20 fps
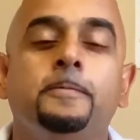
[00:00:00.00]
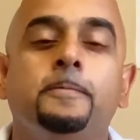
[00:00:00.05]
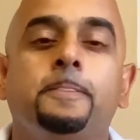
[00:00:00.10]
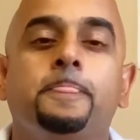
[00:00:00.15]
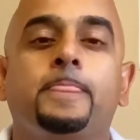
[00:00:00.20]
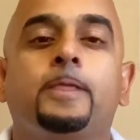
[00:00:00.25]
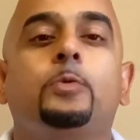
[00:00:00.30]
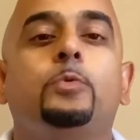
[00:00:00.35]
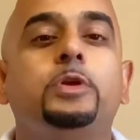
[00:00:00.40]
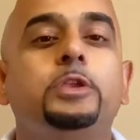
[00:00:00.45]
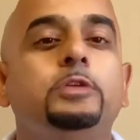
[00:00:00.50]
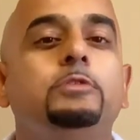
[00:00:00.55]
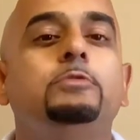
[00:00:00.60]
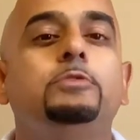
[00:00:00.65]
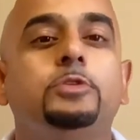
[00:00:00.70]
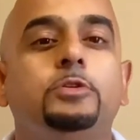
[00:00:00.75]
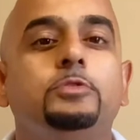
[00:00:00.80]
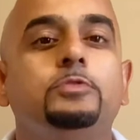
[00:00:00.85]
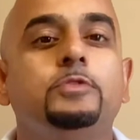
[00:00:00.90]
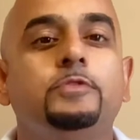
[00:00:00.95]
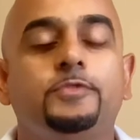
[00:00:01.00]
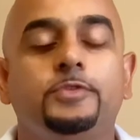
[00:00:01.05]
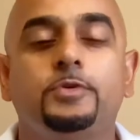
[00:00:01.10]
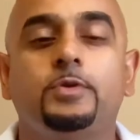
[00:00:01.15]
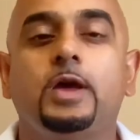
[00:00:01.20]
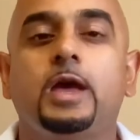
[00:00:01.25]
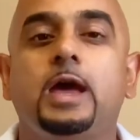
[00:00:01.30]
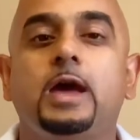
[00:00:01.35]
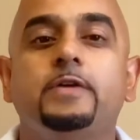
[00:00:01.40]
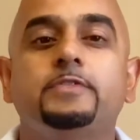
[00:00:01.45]
Now, what do you do if you
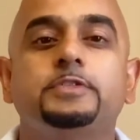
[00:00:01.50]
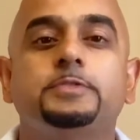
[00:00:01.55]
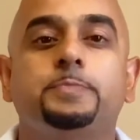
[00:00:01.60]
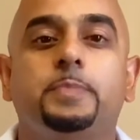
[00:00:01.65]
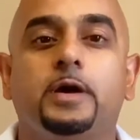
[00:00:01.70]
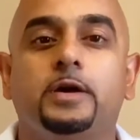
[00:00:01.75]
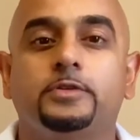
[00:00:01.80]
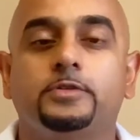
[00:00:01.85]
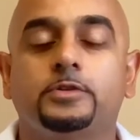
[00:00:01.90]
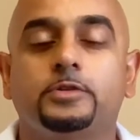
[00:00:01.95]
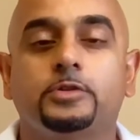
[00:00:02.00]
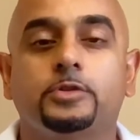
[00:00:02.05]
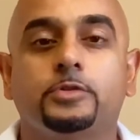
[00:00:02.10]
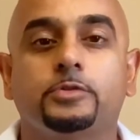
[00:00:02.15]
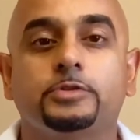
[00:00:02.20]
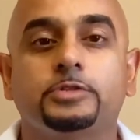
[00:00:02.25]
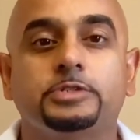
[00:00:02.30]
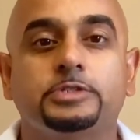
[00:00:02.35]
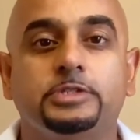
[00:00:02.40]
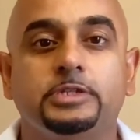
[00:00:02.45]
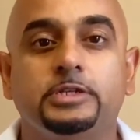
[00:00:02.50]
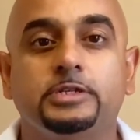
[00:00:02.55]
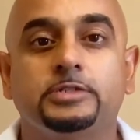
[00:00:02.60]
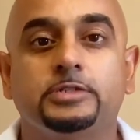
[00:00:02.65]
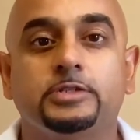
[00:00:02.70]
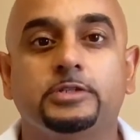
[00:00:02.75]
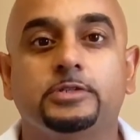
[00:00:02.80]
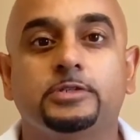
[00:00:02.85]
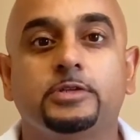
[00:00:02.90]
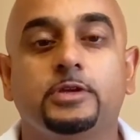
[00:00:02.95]
have
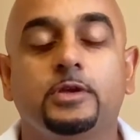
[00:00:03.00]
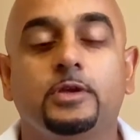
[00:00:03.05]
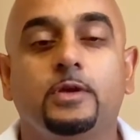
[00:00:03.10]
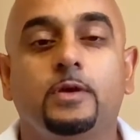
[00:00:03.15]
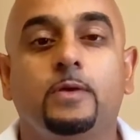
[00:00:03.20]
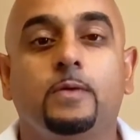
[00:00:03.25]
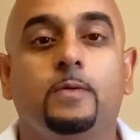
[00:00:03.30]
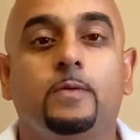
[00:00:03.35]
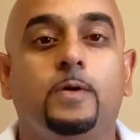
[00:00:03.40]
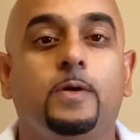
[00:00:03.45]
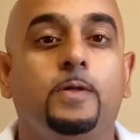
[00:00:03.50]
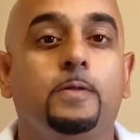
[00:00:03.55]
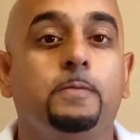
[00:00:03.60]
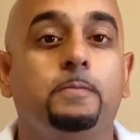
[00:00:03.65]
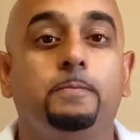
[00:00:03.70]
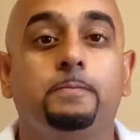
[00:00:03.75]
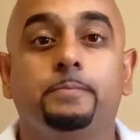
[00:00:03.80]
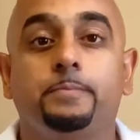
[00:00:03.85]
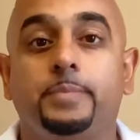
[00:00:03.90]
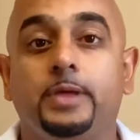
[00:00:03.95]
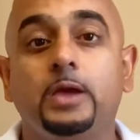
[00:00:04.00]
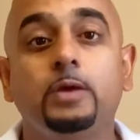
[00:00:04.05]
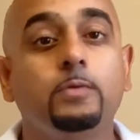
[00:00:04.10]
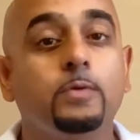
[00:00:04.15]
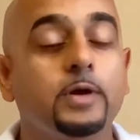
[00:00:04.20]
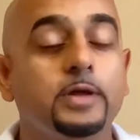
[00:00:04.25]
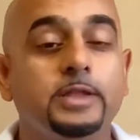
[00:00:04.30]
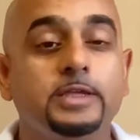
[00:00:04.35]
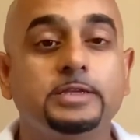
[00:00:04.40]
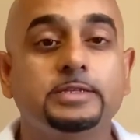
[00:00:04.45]
spondylolisthesis? Well, big
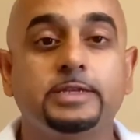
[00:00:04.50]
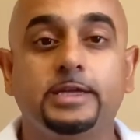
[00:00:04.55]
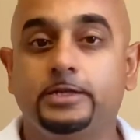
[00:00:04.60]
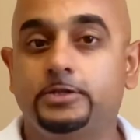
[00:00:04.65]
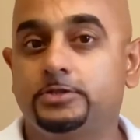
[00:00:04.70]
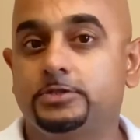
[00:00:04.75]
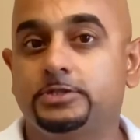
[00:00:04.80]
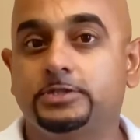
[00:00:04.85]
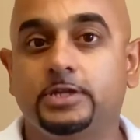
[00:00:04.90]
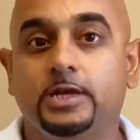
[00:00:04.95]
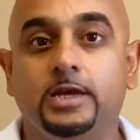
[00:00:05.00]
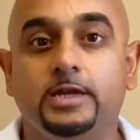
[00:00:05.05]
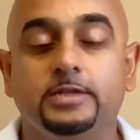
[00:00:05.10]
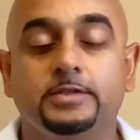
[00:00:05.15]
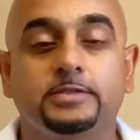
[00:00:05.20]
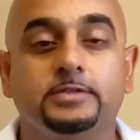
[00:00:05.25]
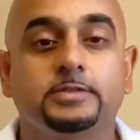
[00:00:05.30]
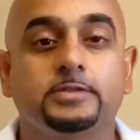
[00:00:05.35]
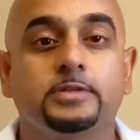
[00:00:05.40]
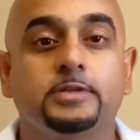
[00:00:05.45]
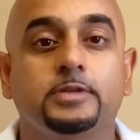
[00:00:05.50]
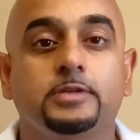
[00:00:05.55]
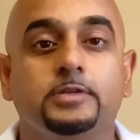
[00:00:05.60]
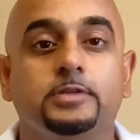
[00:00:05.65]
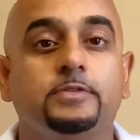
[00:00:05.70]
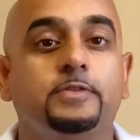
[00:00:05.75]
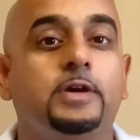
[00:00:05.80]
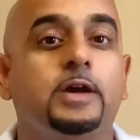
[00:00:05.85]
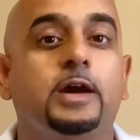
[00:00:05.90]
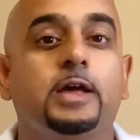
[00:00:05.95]
one is exercise.
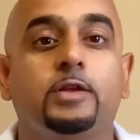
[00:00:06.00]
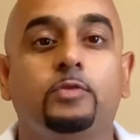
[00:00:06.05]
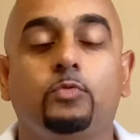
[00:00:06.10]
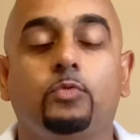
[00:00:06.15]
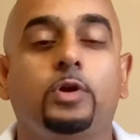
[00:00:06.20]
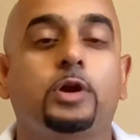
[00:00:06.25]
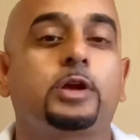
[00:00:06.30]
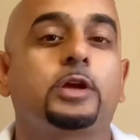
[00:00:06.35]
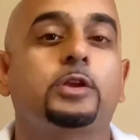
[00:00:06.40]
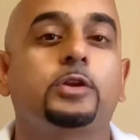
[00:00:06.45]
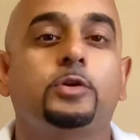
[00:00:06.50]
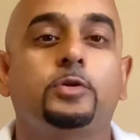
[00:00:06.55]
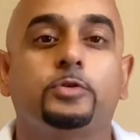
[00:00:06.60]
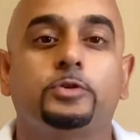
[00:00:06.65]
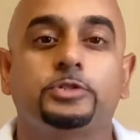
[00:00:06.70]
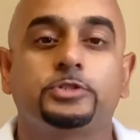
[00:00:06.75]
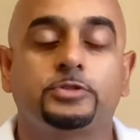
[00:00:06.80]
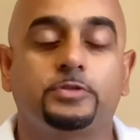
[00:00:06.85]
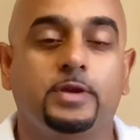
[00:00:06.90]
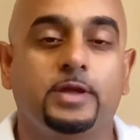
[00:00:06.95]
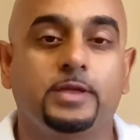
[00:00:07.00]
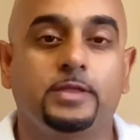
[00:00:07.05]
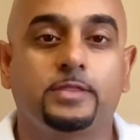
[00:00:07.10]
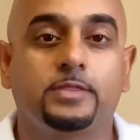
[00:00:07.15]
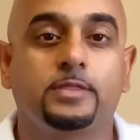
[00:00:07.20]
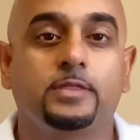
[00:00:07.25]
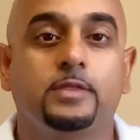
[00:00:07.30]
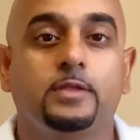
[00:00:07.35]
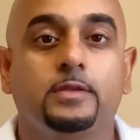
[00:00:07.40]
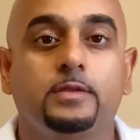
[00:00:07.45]
You've got to work on core strength.
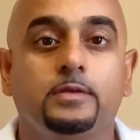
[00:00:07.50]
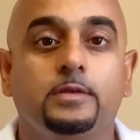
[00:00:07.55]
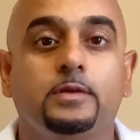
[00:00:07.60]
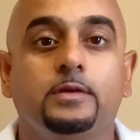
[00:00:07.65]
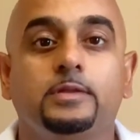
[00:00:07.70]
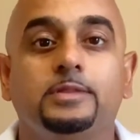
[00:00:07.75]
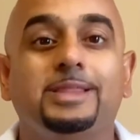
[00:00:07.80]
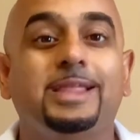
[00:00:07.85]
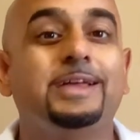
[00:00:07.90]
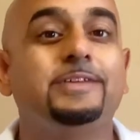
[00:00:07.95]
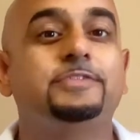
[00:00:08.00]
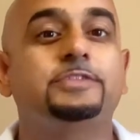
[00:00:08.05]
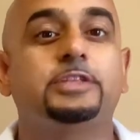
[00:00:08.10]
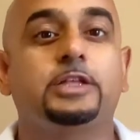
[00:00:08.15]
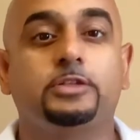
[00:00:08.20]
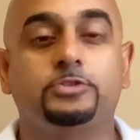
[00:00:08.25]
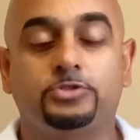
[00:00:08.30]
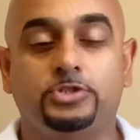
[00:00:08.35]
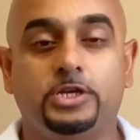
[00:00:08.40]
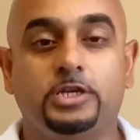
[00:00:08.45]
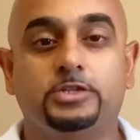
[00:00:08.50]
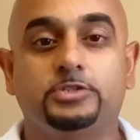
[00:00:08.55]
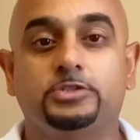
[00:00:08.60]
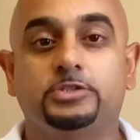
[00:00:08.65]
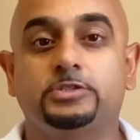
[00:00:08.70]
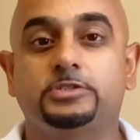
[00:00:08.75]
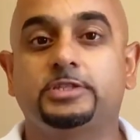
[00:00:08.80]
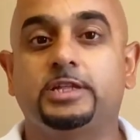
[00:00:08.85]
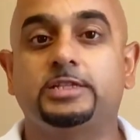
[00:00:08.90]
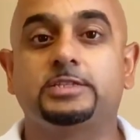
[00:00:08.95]
Lifestyle
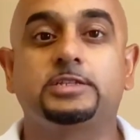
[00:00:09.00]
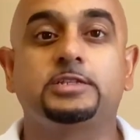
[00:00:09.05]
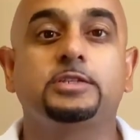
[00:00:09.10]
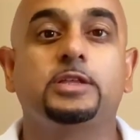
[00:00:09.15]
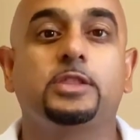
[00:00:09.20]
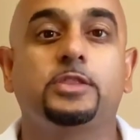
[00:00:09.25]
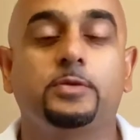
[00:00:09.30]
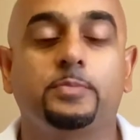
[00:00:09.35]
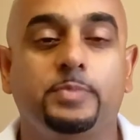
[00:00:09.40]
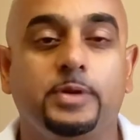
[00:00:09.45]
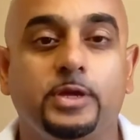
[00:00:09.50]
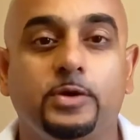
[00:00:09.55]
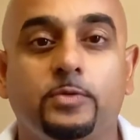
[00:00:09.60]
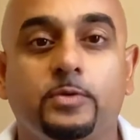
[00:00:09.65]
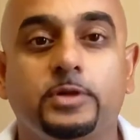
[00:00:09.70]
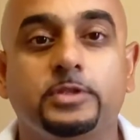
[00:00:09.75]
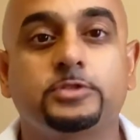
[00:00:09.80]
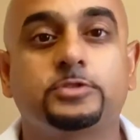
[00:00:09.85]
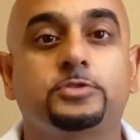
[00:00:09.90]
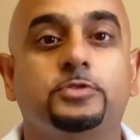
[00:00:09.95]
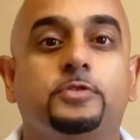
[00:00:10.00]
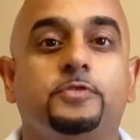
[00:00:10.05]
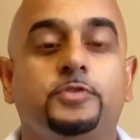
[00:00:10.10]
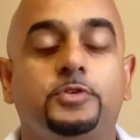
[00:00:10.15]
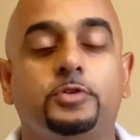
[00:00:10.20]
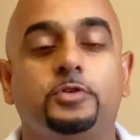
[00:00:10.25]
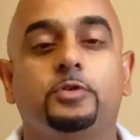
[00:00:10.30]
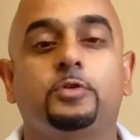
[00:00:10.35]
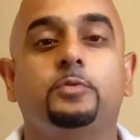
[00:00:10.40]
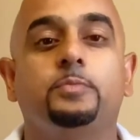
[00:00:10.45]
changes, that's another big one. So if
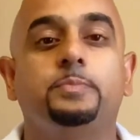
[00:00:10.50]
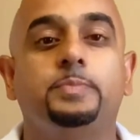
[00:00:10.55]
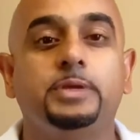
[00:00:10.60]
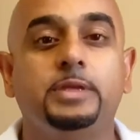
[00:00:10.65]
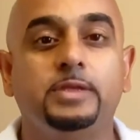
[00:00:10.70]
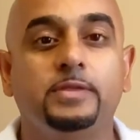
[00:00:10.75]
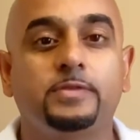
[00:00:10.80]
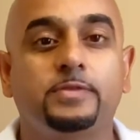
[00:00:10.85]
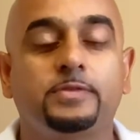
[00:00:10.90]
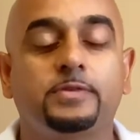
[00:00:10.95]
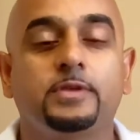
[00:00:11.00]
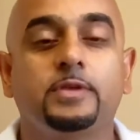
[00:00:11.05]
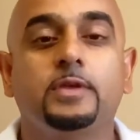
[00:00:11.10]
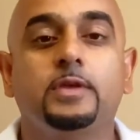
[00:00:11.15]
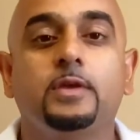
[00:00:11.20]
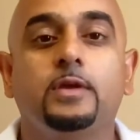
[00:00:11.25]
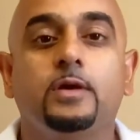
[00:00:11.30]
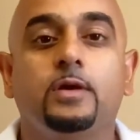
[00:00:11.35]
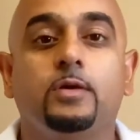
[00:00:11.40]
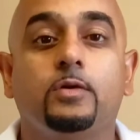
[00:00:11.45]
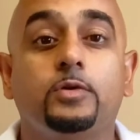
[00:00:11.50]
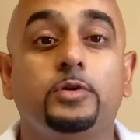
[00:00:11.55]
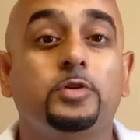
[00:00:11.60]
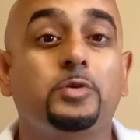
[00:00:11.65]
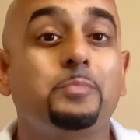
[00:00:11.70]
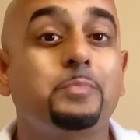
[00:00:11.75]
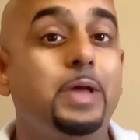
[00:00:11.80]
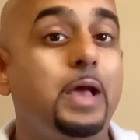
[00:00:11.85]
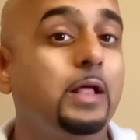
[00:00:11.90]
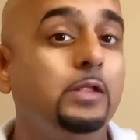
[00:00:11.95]
you're obese or you're
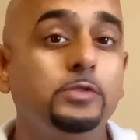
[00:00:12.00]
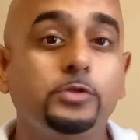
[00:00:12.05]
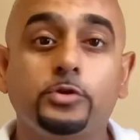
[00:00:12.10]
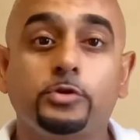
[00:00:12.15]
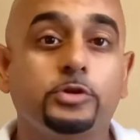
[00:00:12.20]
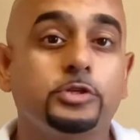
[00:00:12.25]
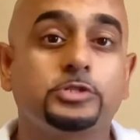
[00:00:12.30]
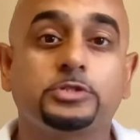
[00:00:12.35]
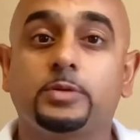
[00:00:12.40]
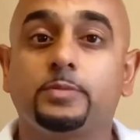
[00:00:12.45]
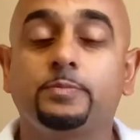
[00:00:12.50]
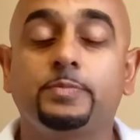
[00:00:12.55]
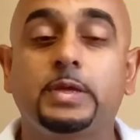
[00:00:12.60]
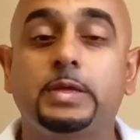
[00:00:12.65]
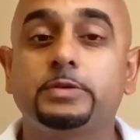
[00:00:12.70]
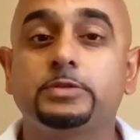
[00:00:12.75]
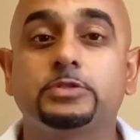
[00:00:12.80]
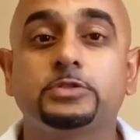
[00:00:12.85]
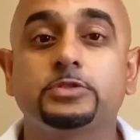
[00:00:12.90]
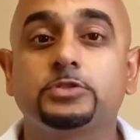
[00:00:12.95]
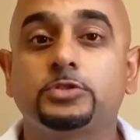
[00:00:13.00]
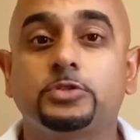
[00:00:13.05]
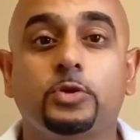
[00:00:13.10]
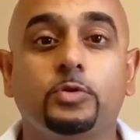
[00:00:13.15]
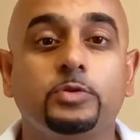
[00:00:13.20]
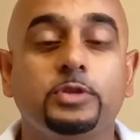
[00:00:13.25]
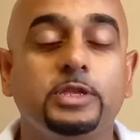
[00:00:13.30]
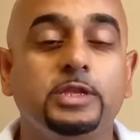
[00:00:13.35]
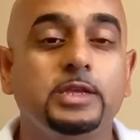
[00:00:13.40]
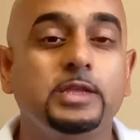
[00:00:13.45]
malnourished, some patients
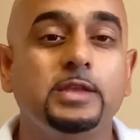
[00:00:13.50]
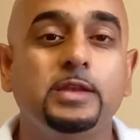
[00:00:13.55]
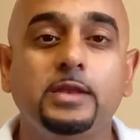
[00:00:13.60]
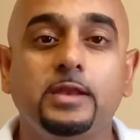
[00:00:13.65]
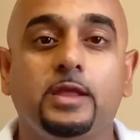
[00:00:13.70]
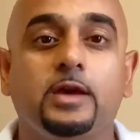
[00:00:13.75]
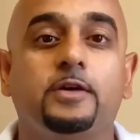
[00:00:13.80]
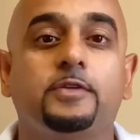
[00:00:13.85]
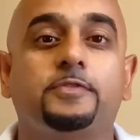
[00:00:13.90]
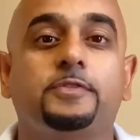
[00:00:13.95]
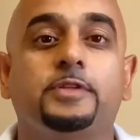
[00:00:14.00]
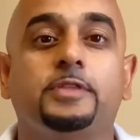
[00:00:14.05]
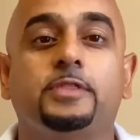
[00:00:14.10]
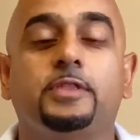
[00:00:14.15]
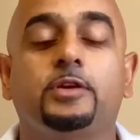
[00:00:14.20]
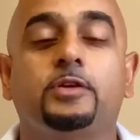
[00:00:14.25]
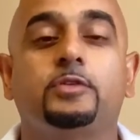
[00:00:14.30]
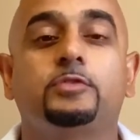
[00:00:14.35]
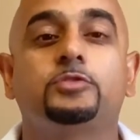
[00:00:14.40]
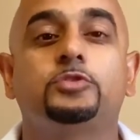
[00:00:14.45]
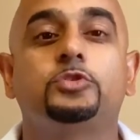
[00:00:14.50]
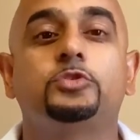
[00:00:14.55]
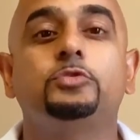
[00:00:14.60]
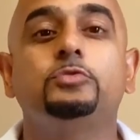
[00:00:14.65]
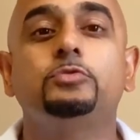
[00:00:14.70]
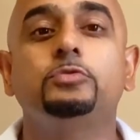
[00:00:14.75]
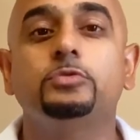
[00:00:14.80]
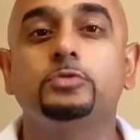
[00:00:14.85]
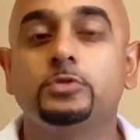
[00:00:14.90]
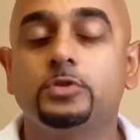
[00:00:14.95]
don't eat enough and they're
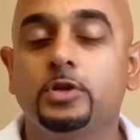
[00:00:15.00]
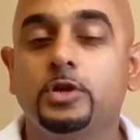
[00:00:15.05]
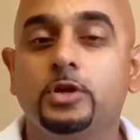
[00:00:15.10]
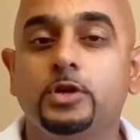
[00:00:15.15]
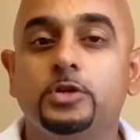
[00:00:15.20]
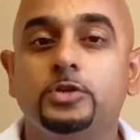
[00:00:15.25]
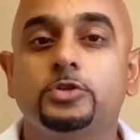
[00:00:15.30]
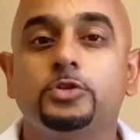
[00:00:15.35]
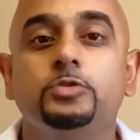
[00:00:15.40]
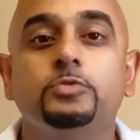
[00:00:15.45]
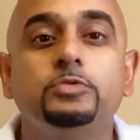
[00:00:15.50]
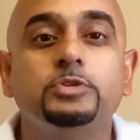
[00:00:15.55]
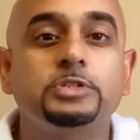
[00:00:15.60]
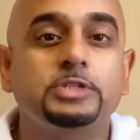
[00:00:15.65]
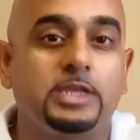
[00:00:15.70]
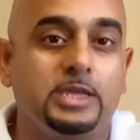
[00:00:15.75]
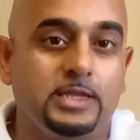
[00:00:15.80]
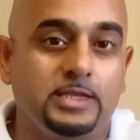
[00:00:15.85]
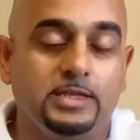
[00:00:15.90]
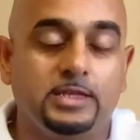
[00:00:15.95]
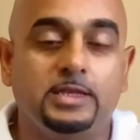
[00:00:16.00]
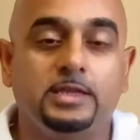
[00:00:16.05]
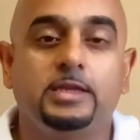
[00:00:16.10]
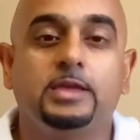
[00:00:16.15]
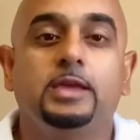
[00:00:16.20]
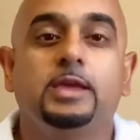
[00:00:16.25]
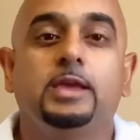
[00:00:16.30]
too skinny,